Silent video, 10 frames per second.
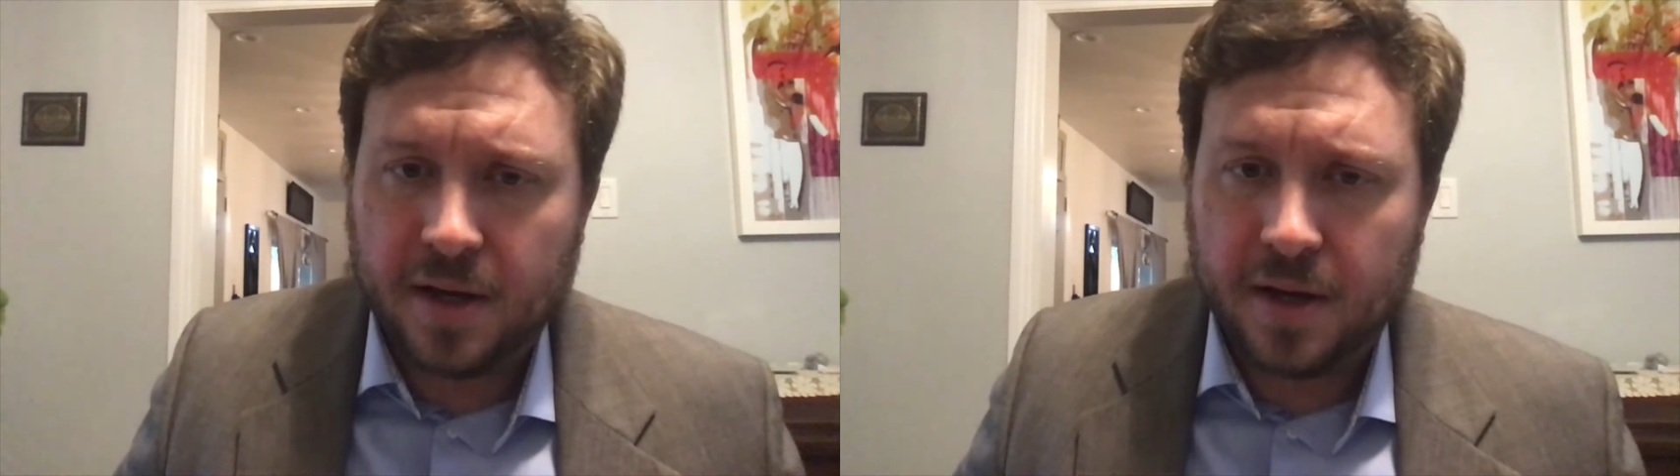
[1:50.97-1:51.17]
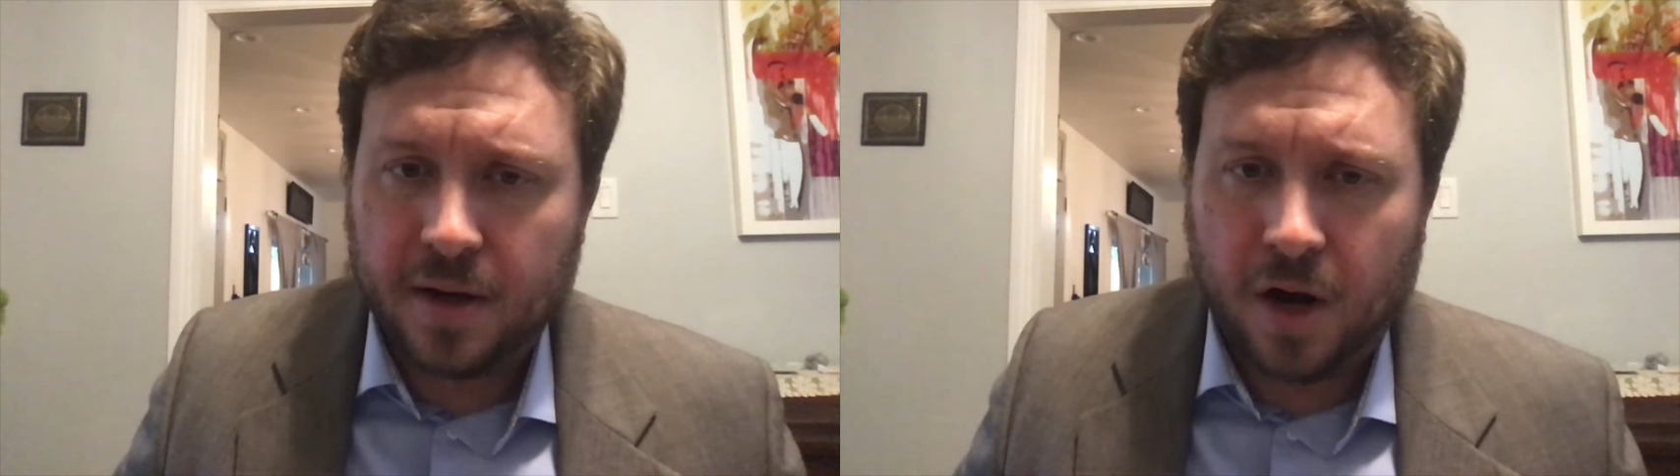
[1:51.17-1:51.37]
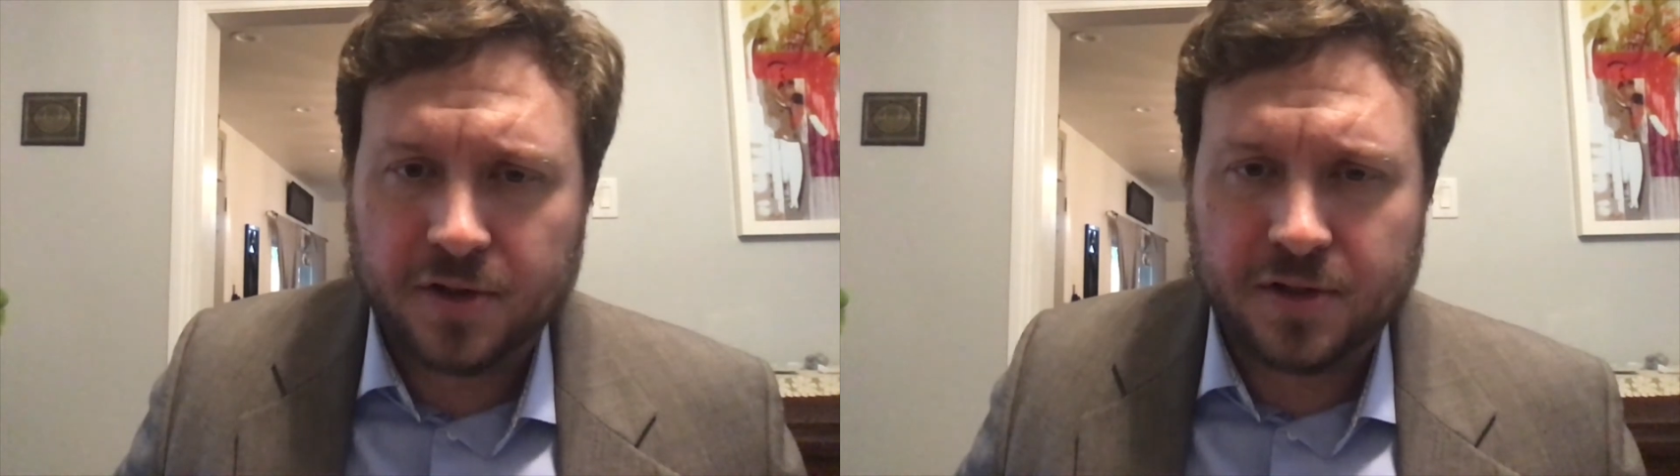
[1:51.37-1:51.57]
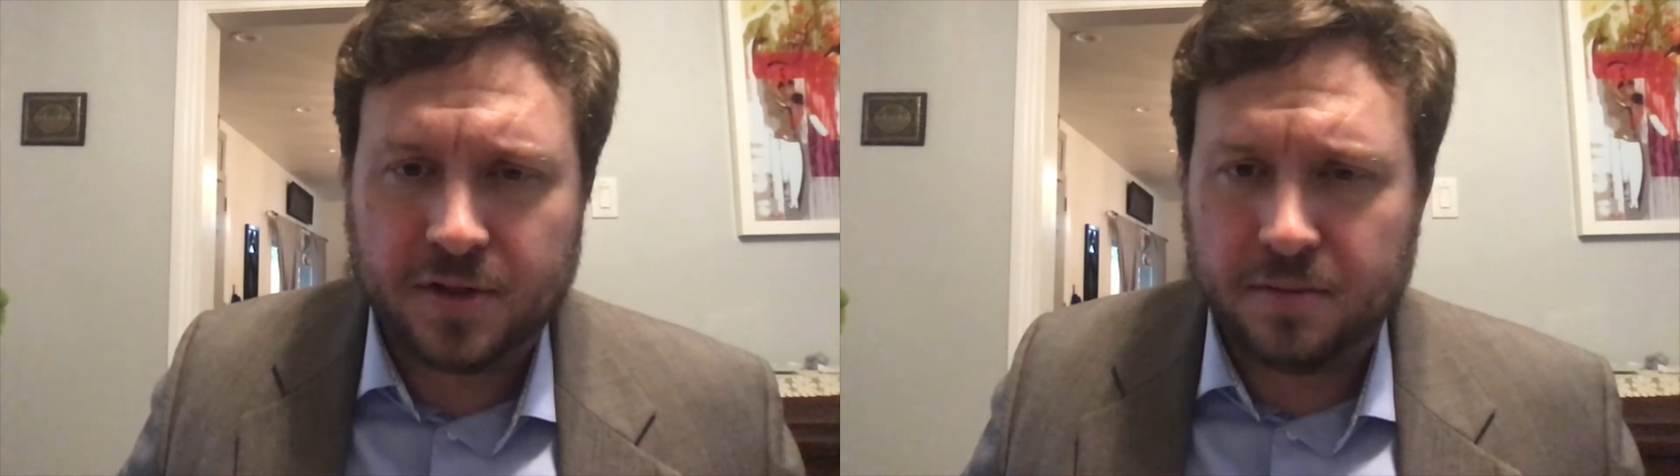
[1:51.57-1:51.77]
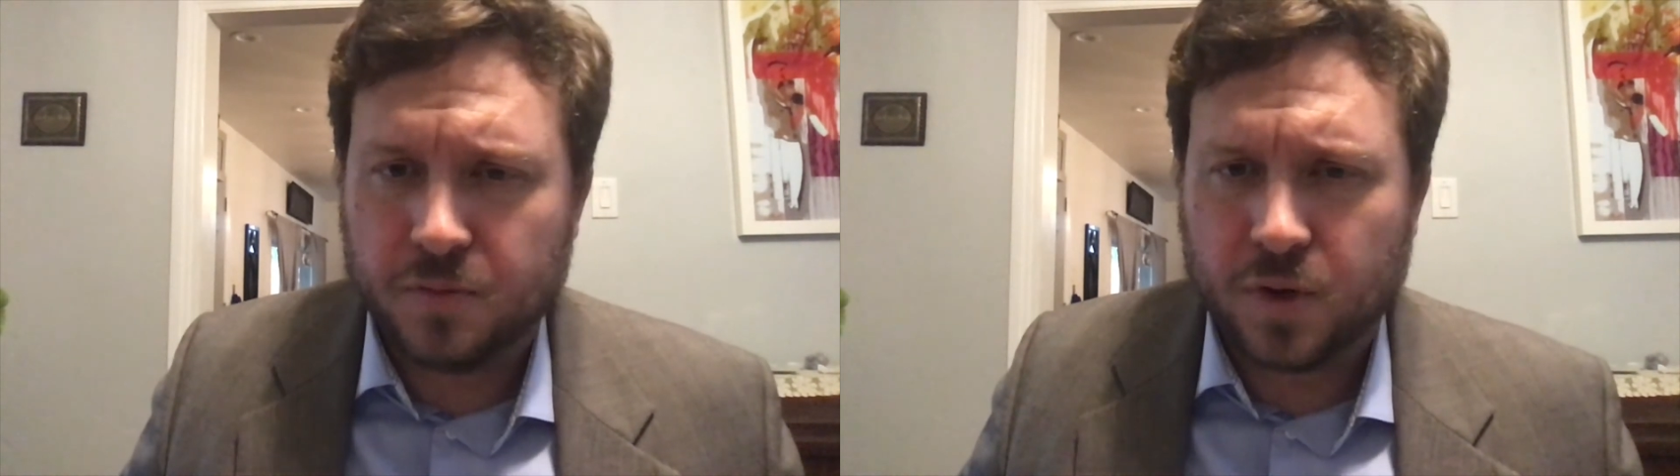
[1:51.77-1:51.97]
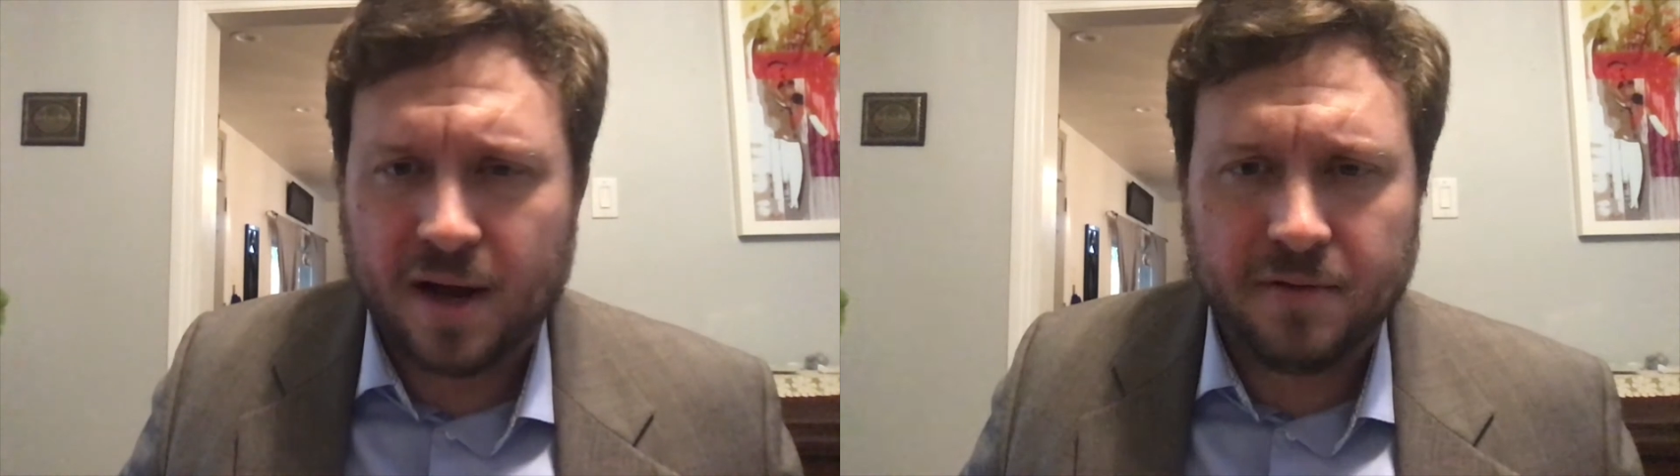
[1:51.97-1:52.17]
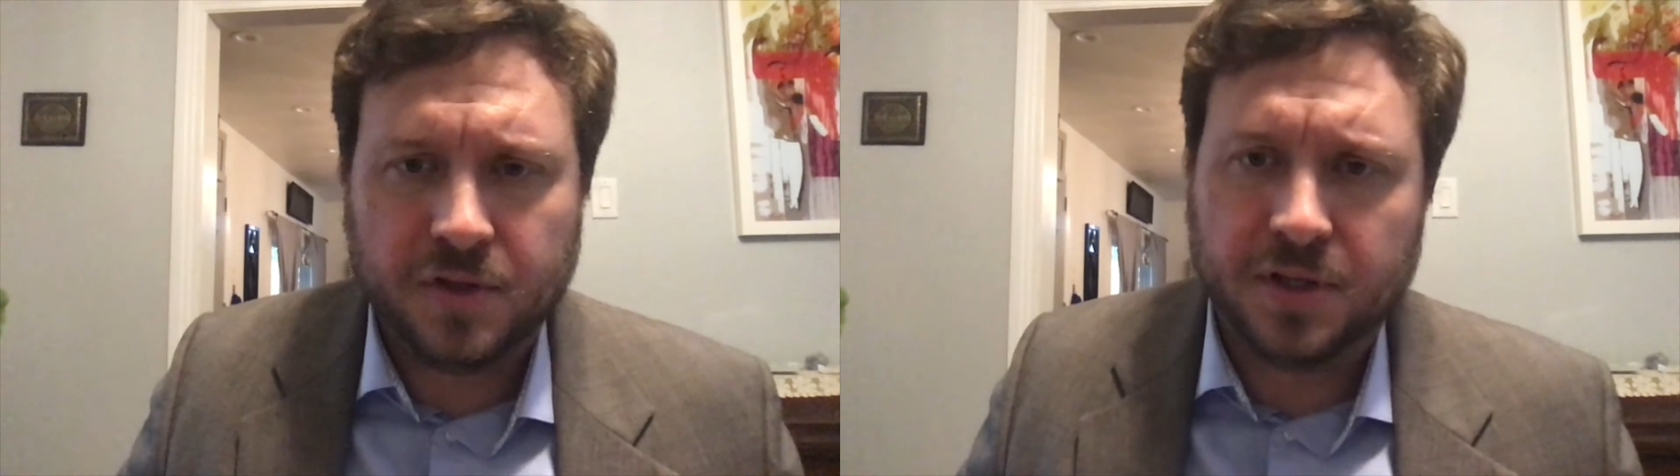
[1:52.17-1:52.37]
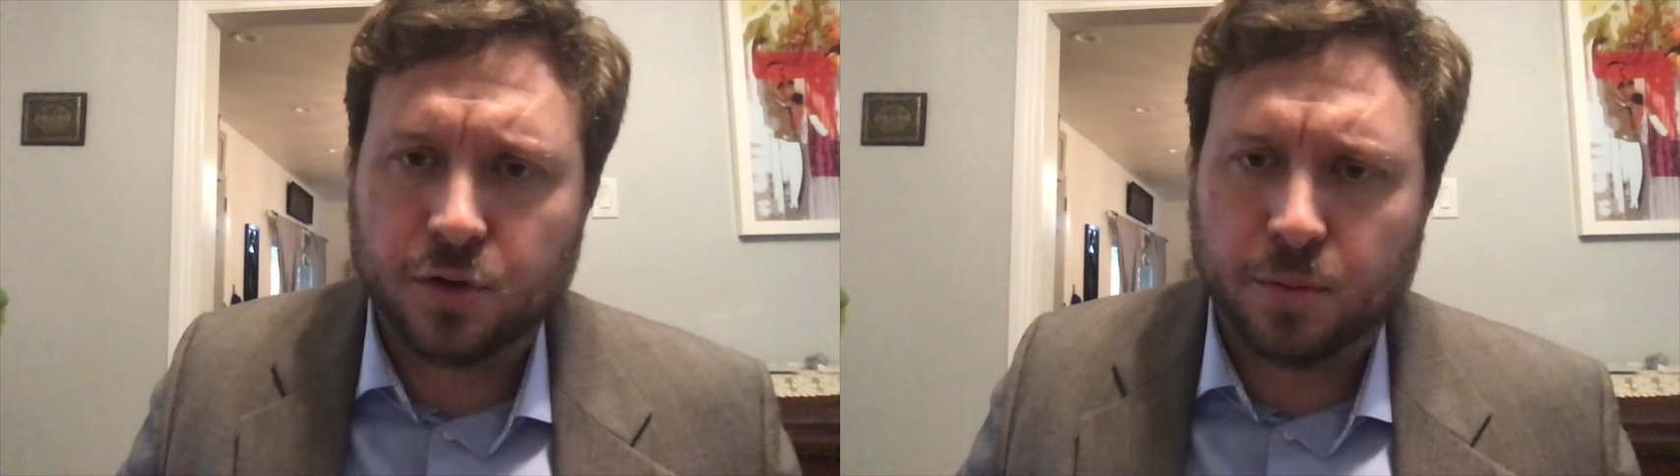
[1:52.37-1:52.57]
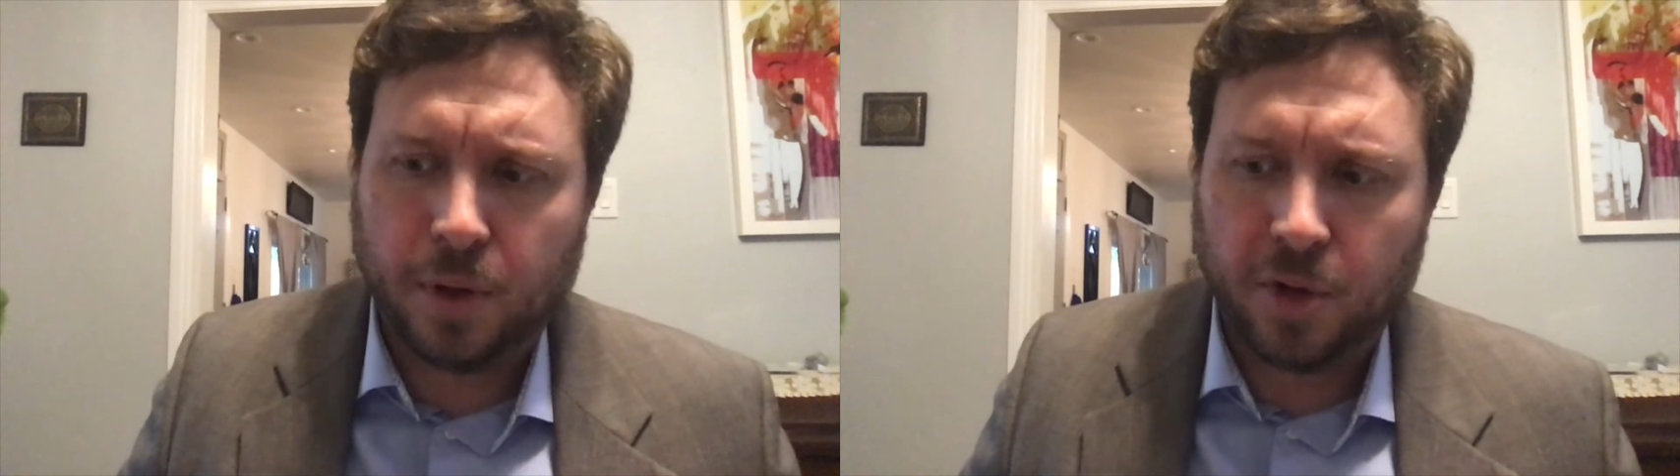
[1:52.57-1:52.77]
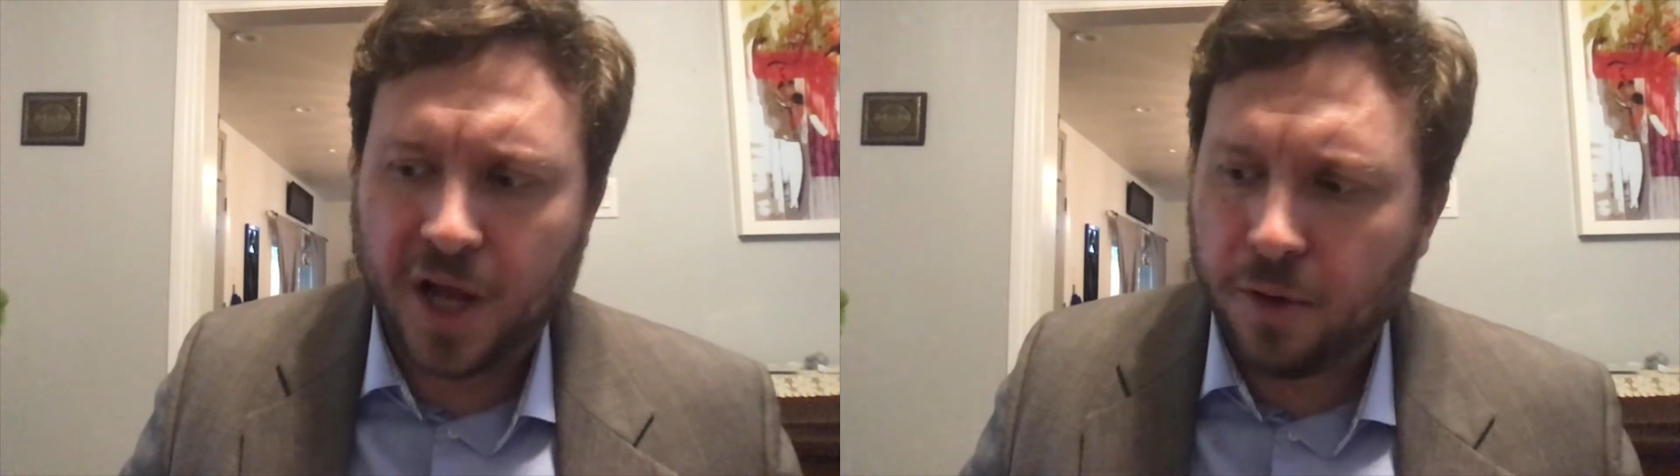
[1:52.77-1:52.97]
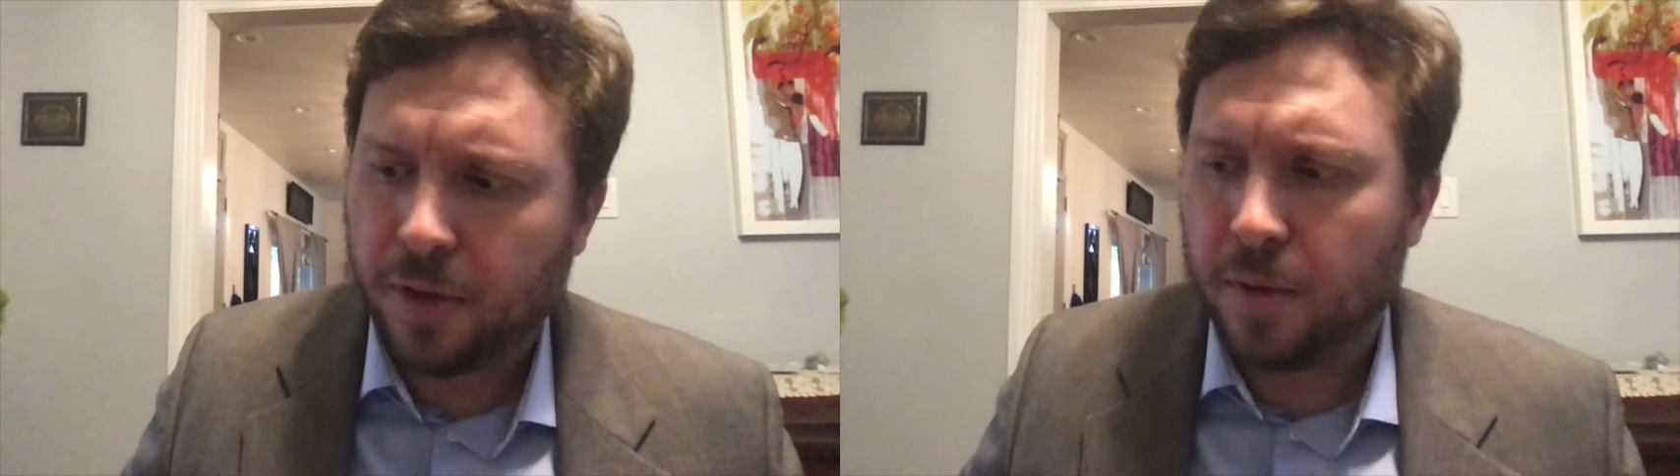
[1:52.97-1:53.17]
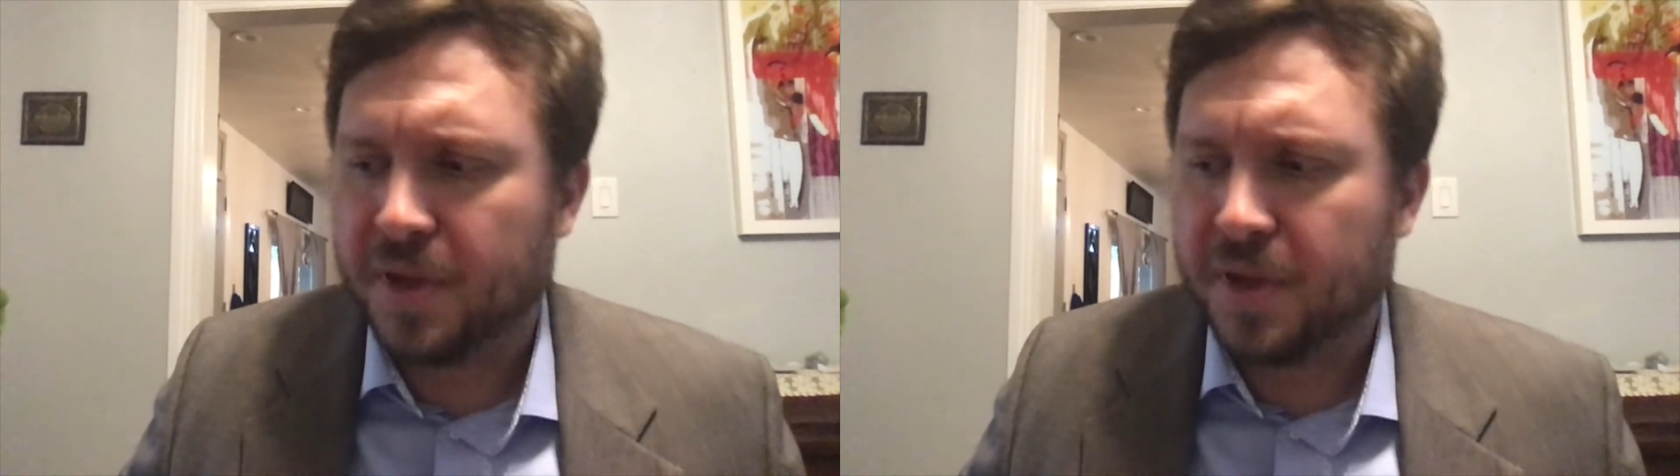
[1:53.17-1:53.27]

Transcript: Austin Travis interim public health,